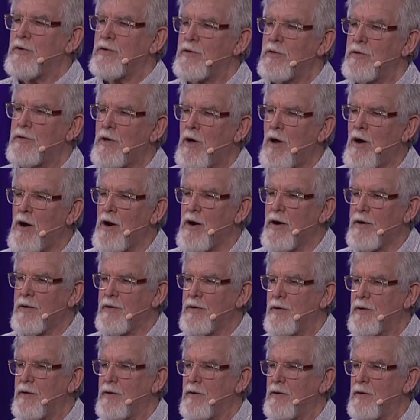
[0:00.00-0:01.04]
to the heart.
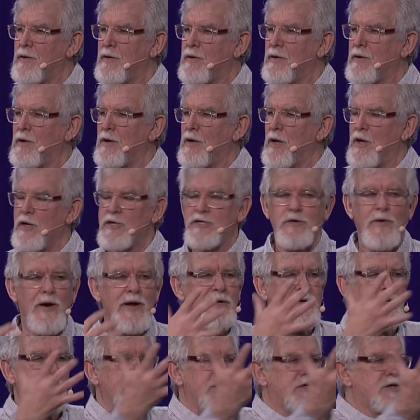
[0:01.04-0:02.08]
And so I
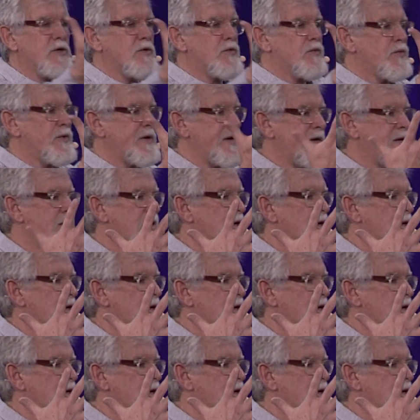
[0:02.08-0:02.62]
need to read